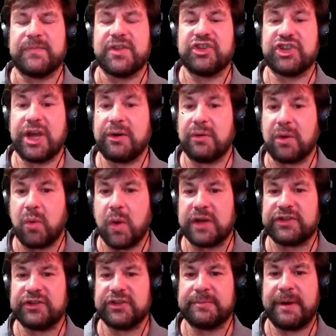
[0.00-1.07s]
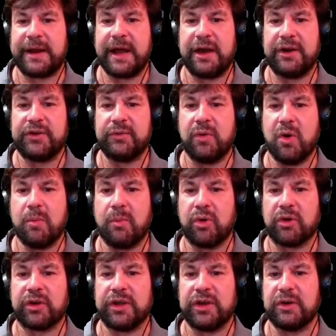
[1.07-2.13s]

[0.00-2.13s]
general questions about how to do homework,